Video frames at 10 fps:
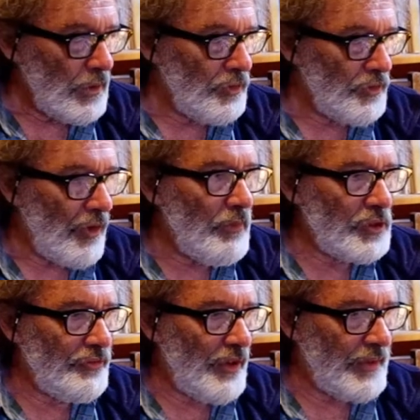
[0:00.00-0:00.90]
So I've
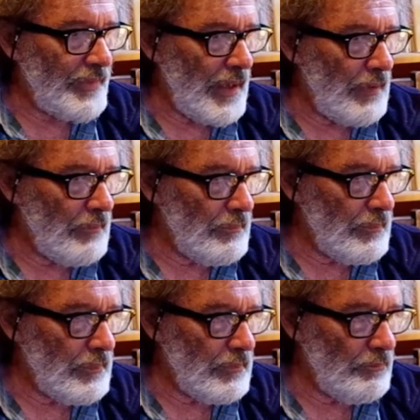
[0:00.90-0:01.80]
modified that
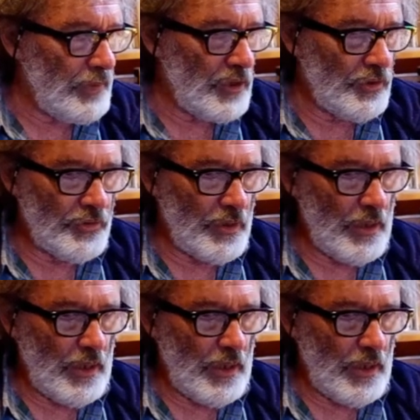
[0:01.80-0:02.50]
because